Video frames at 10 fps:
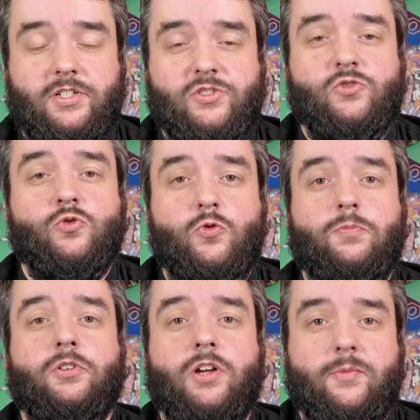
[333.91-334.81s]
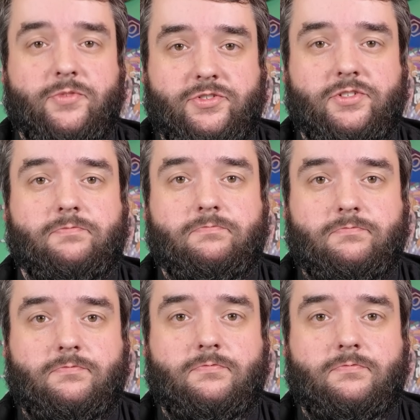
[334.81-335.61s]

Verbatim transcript: It's super cumbersome.